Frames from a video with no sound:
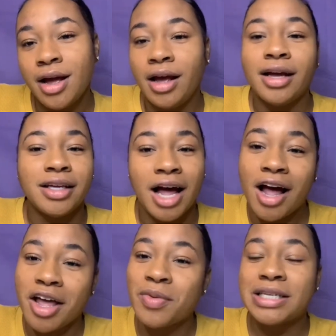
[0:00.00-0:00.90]
y'all,
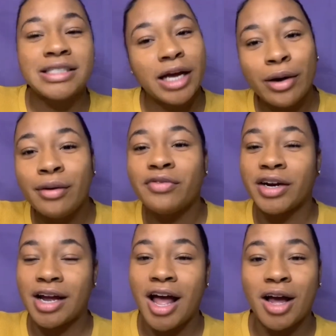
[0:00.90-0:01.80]
it was so
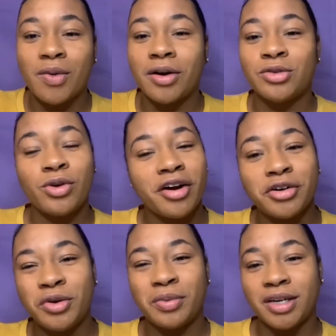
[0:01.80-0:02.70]
freaking awkward because we already knew
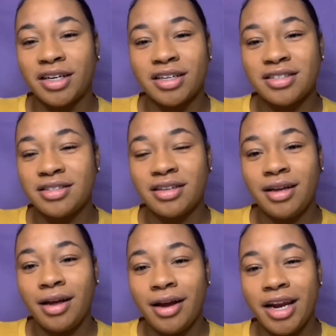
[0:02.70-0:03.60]
what it was.
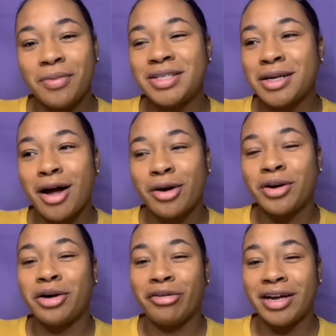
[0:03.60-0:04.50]
And it was so awkward
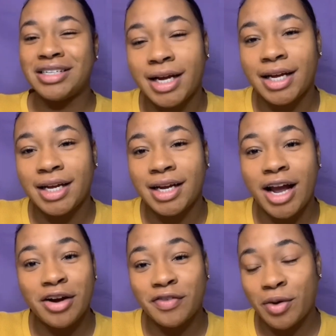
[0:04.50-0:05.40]
and cringy. I
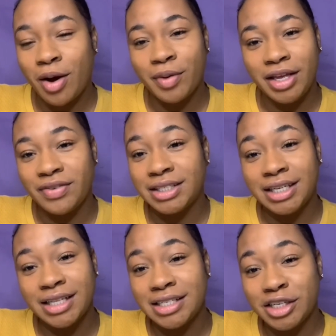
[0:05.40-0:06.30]
don't even know why we even
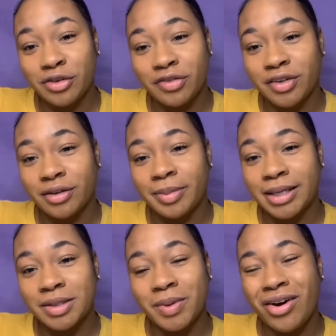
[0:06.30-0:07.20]
did the gender reveal
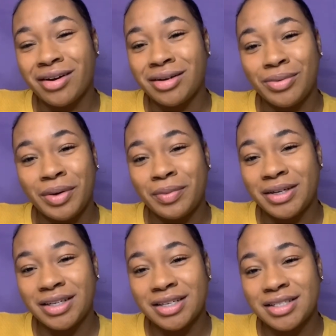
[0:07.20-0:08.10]
because we already knew what it
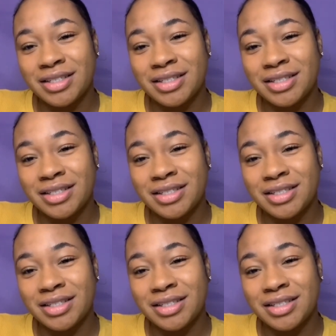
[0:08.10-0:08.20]
was.